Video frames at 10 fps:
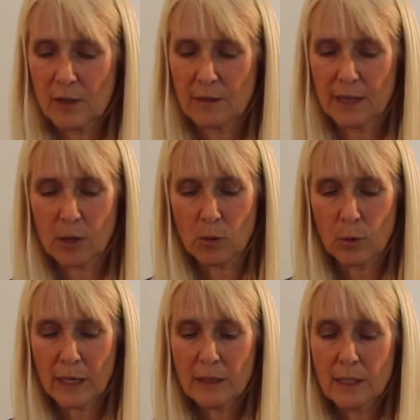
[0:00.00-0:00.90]
and they
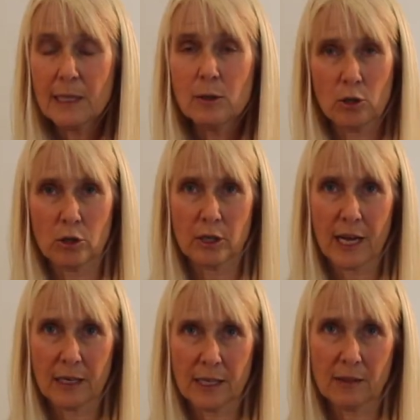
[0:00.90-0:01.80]
quickly learn
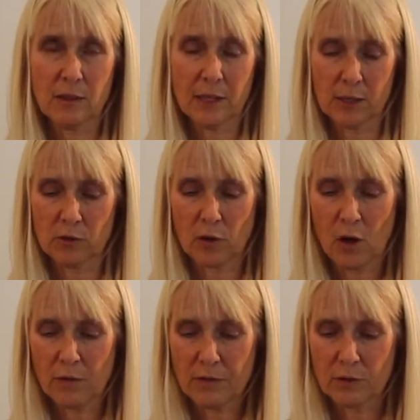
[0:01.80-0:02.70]
how to get the letters
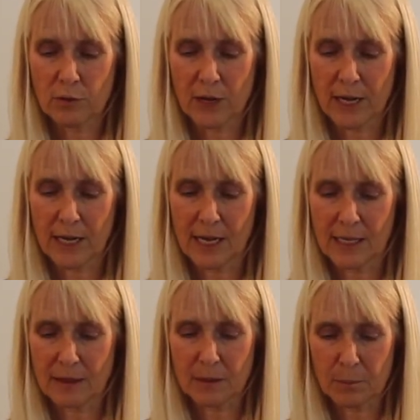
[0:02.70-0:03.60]
off the tray
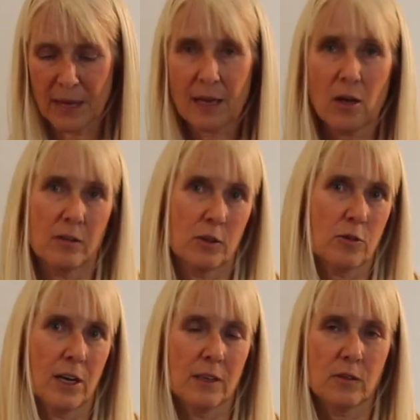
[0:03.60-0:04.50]
and get them back on the tray.